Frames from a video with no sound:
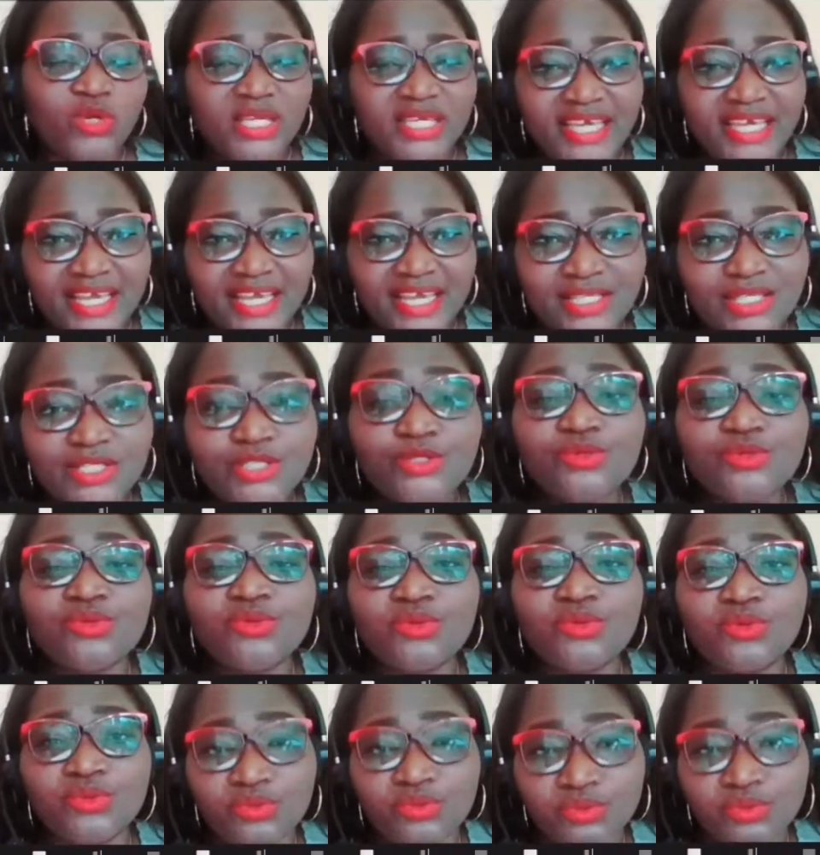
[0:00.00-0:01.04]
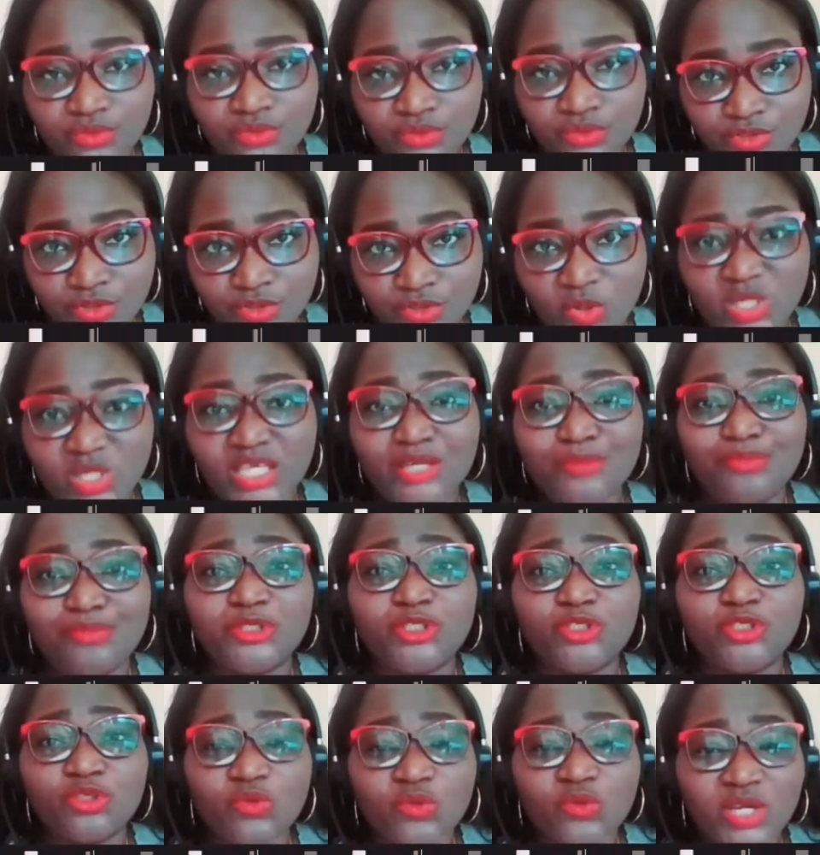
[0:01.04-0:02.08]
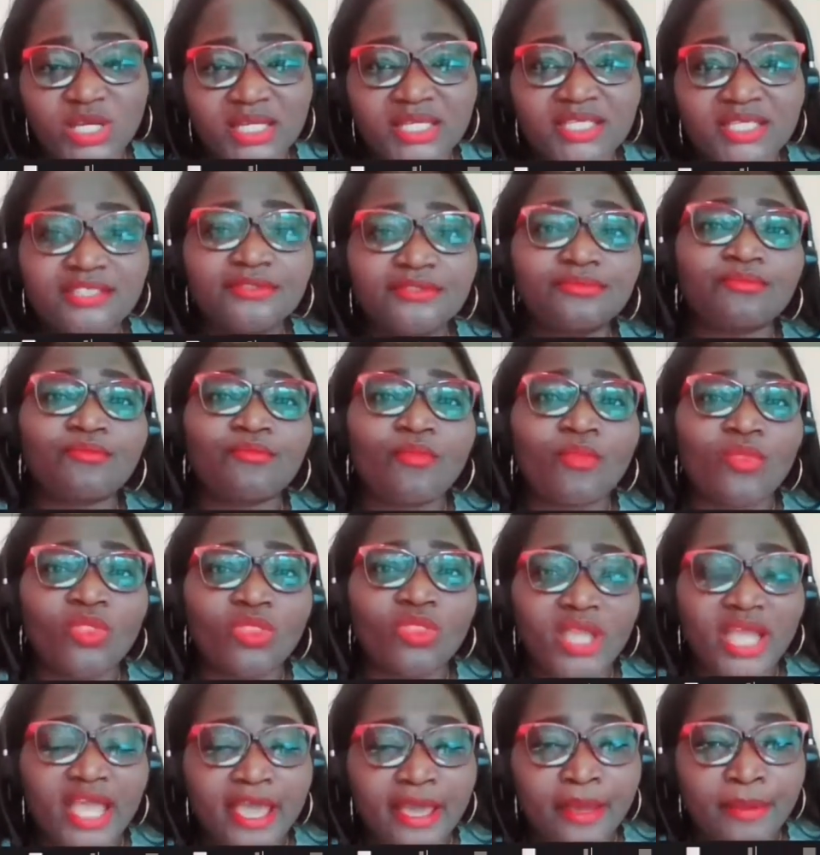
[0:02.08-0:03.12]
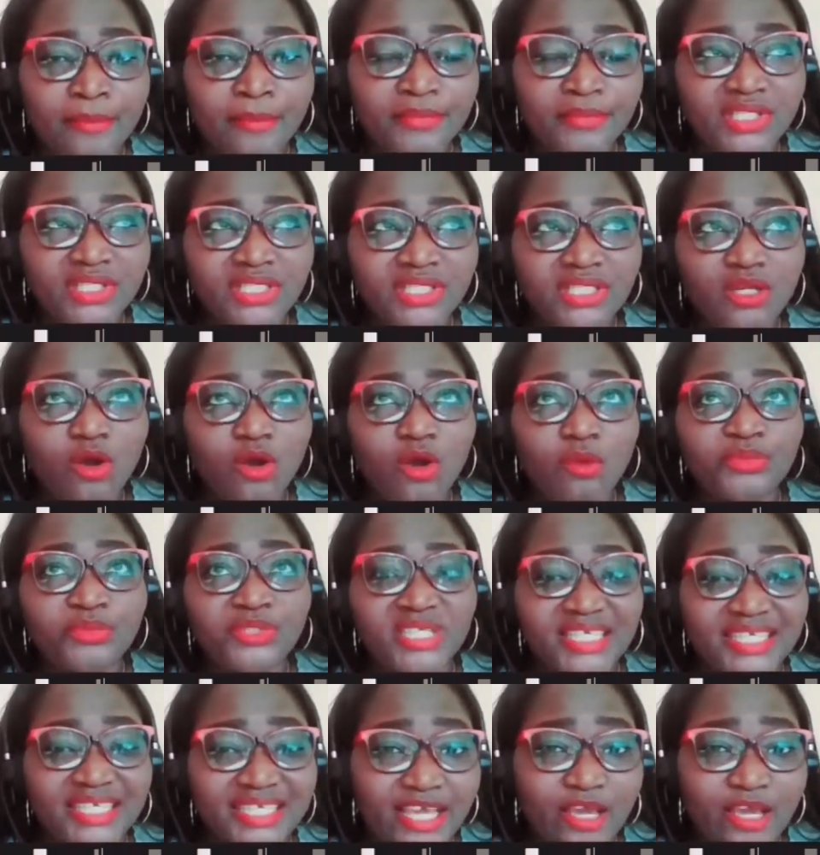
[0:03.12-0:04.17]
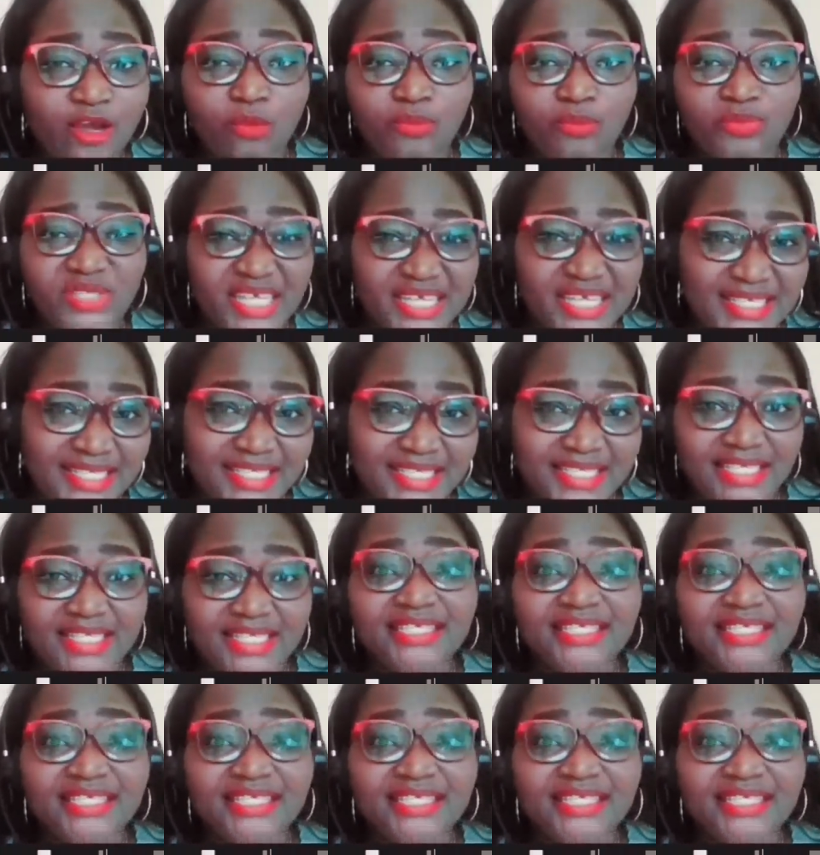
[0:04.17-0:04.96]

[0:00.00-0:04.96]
We get to, keep doing the updates.